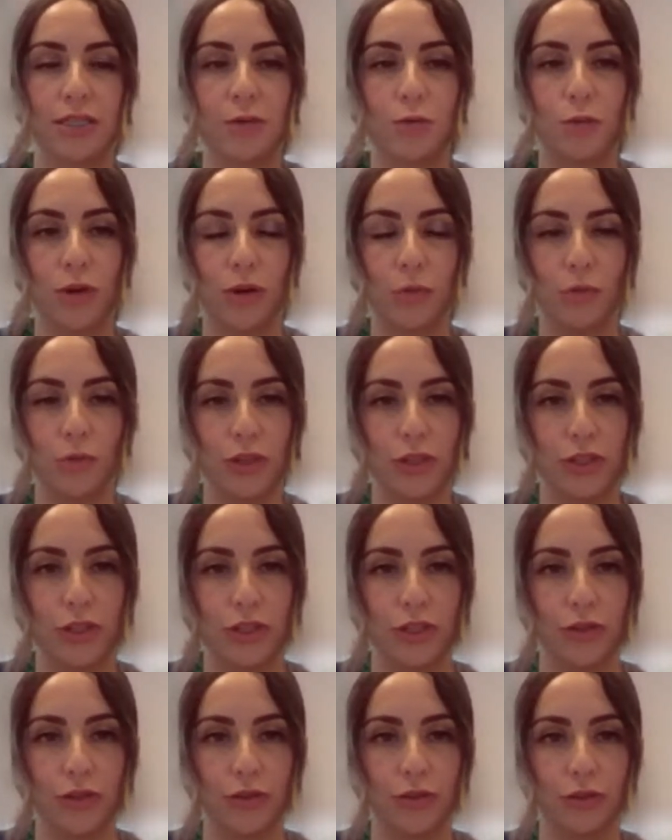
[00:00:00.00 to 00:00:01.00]
what would
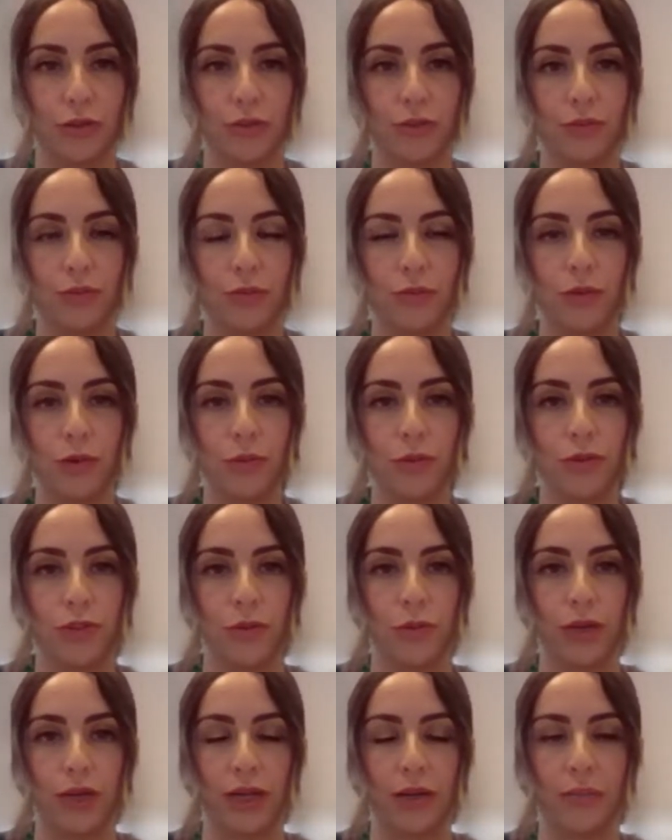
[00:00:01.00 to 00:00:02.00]
you
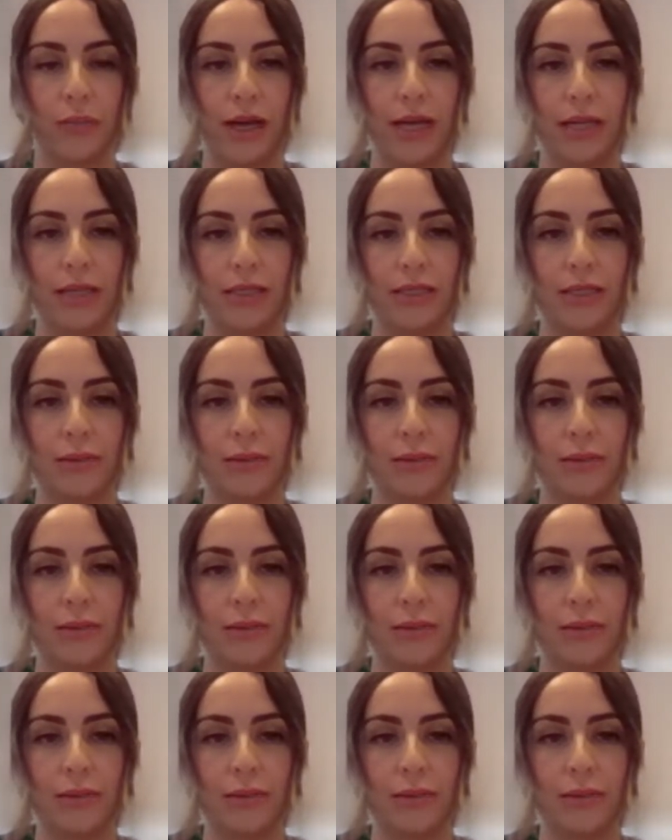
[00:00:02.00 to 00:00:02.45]
recommend?